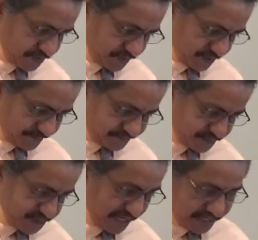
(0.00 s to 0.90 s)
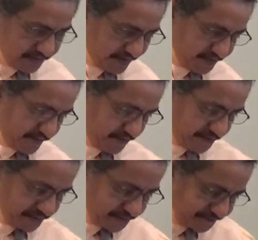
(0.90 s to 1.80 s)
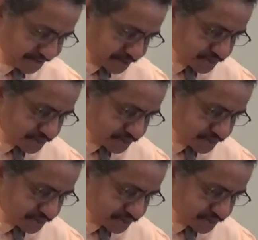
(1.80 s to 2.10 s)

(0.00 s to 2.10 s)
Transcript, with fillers: the setting, right? How it is.